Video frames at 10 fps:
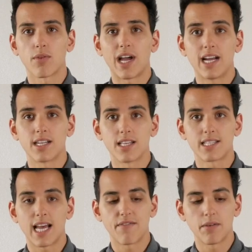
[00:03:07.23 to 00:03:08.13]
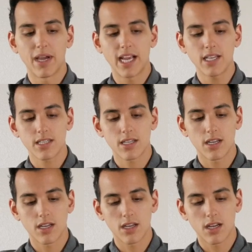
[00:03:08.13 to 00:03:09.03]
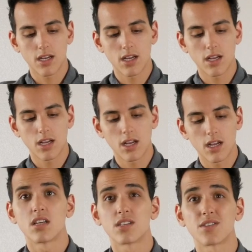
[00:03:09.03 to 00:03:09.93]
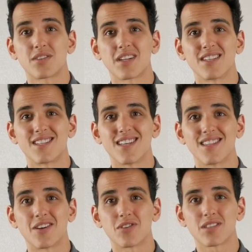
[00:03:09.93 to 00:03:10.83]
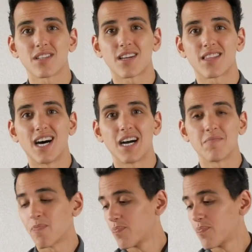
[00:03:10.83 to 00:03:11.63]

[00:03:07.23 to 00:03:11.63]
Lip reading: that into this heavy base. So it's gonna sit in there just like that.